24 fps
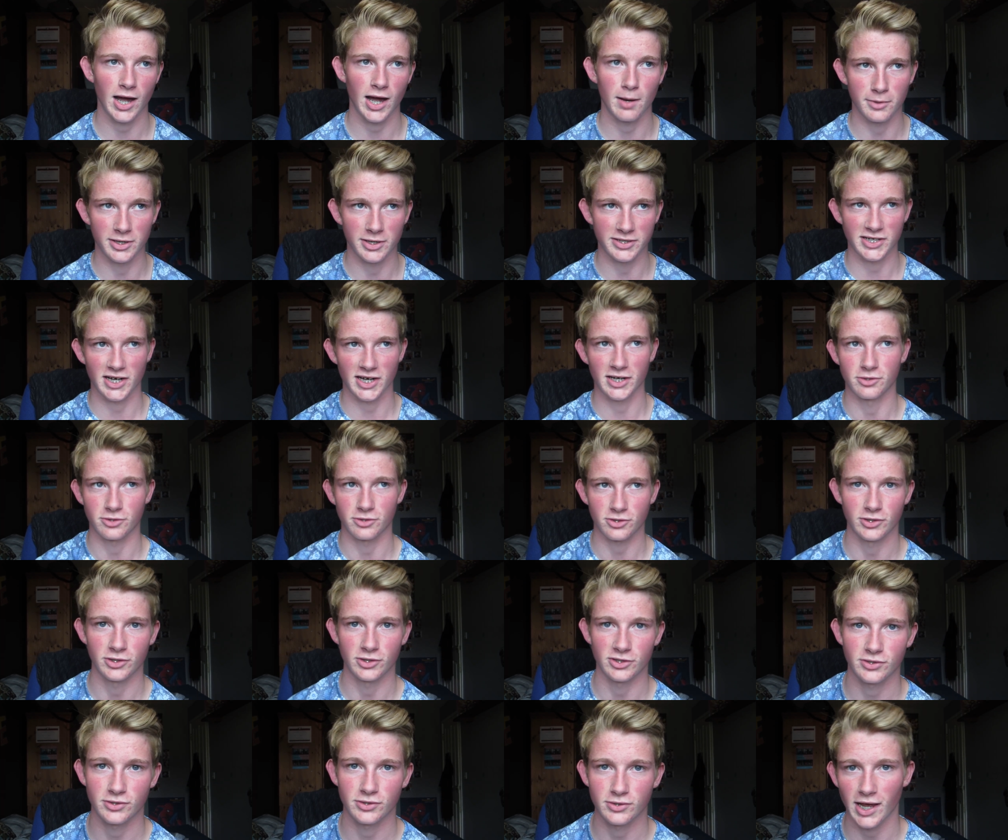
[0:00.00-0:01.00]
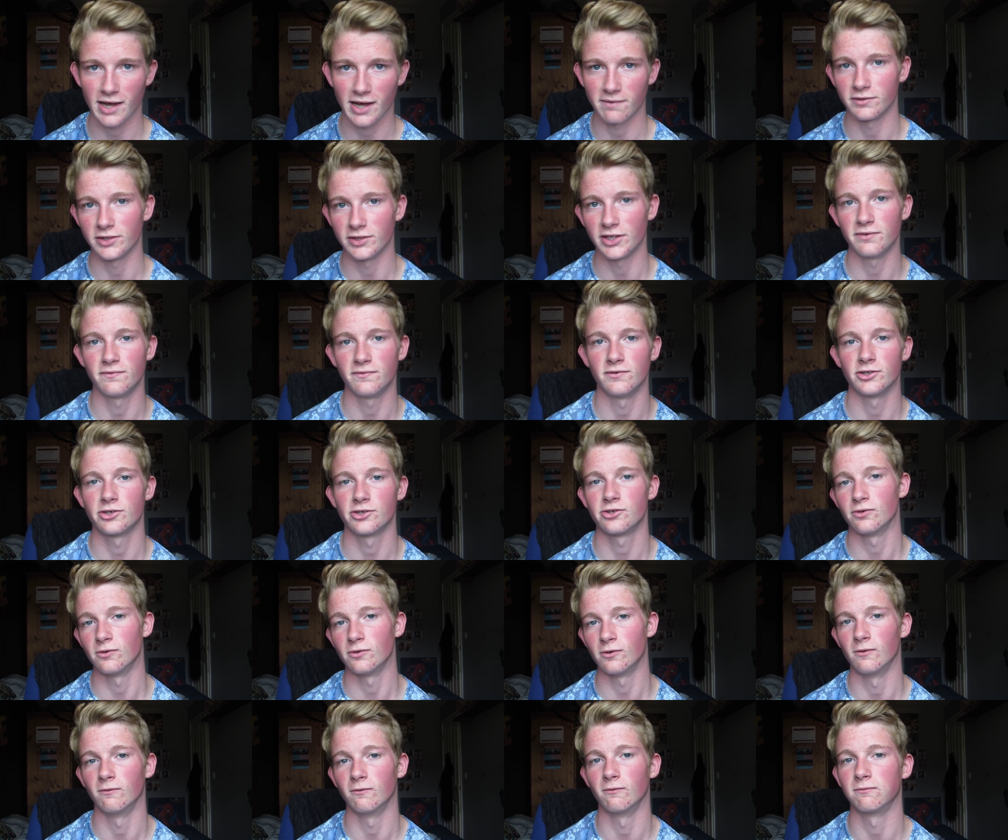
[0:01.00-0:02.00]
now my channel's gonna have a different
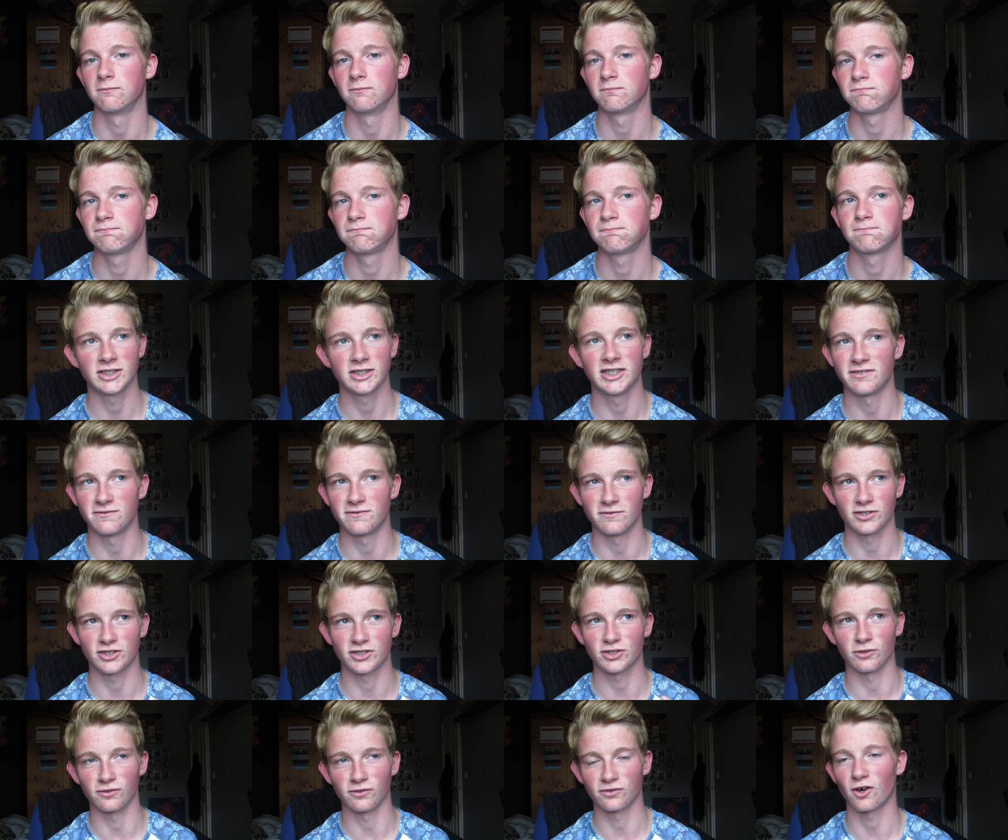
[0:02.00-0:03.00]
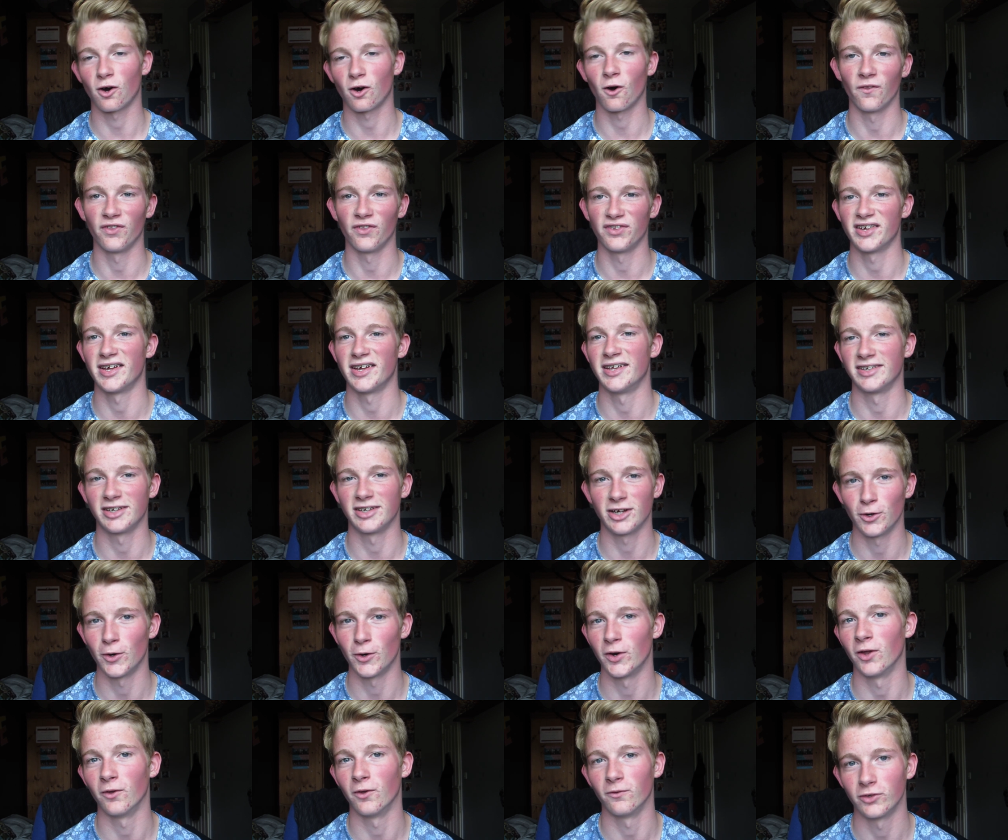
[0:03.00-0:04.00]
sort of different sort of content
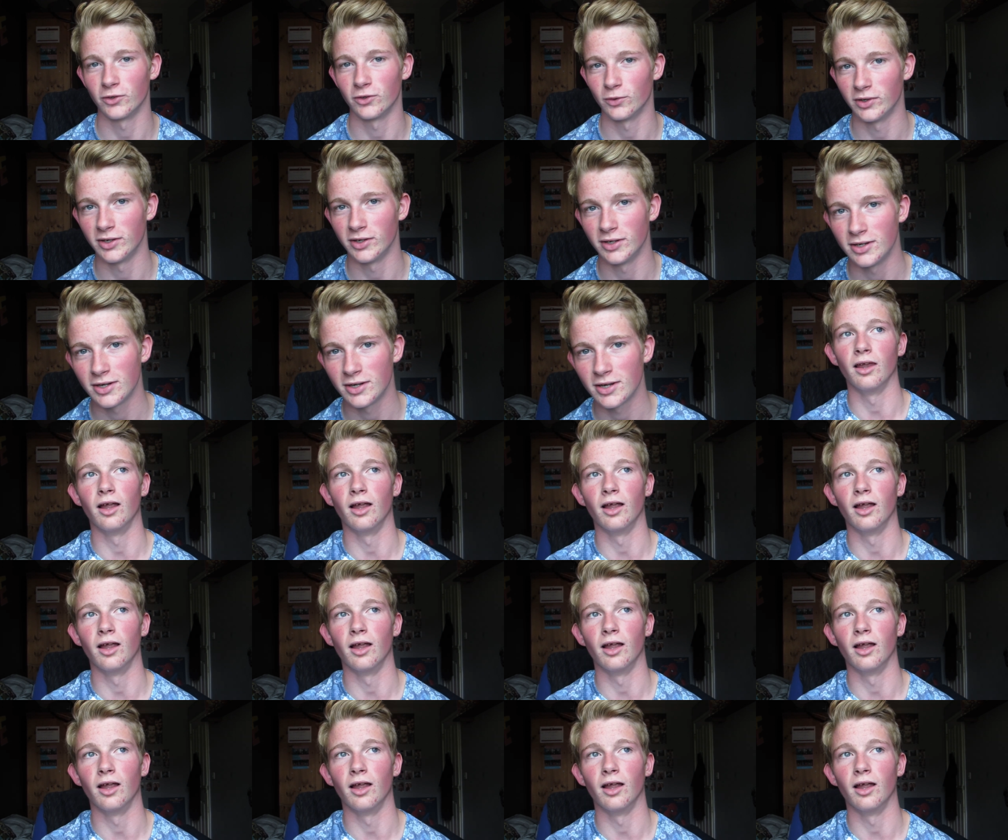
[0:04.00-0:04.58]
going on to it.